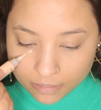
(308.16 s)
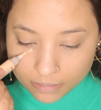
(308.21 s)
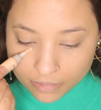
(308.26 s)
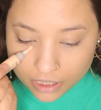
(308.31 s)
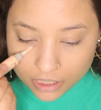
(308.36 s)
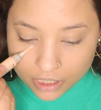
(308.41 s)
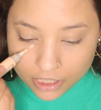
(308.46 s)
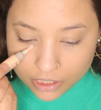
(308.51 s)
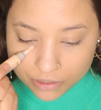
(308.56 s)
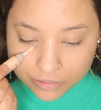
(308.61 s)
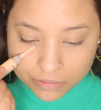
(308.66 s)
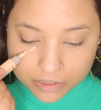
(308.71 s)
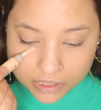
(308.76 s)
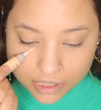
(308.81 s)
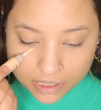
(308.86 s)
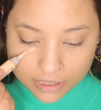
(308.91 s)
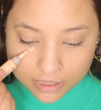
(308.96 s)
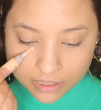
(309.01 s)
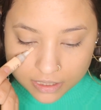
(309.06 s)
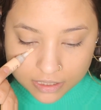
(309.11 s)
I'm going to use a
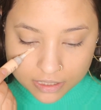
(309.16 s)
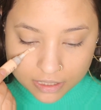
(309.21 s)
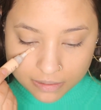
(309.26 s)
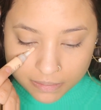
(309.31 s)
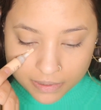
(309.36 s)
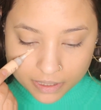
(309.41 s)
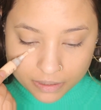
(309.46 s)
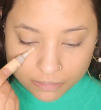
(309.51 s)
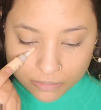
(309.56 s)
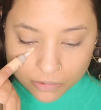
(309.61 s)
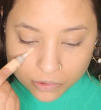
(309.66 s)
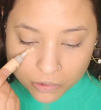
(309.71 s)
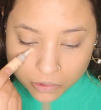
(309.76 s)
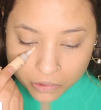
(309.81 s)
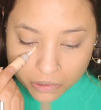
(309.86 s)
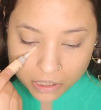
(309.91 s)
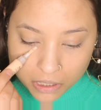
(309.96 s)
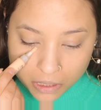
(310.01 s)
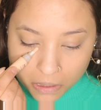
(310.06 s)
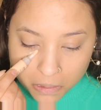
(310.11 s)
little bit
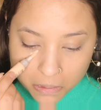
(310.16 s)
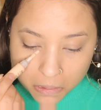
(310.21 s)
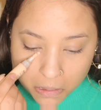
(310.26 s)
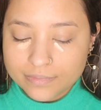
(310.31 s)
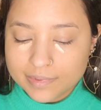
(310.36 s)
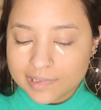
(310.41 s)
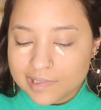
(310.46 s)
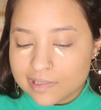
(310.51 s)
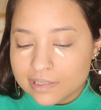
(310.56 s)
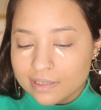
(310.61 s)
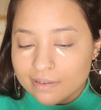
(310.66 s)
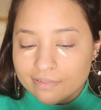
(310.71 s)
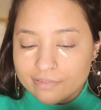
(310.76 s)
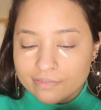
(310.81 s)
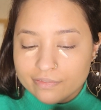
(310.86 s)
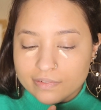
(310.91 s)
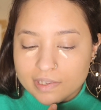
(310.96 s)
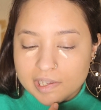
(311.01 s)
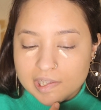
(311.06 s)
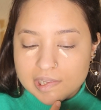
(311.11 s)
more because I
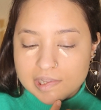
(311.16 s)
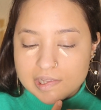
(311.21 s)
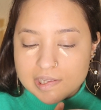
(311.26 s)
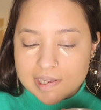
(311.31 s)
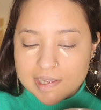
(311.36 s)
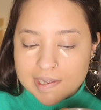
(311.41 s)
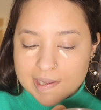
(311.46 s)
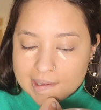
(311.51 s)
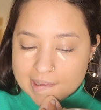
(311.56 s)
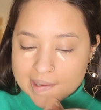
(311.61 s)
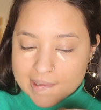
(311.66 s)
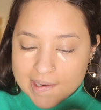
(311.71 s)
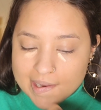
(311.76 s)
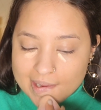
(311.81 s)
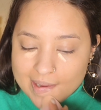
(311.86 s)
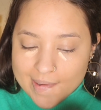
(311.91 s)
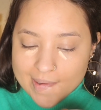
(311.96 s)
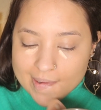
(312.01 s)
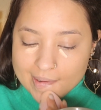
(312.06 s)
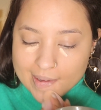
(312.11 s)
feel like I need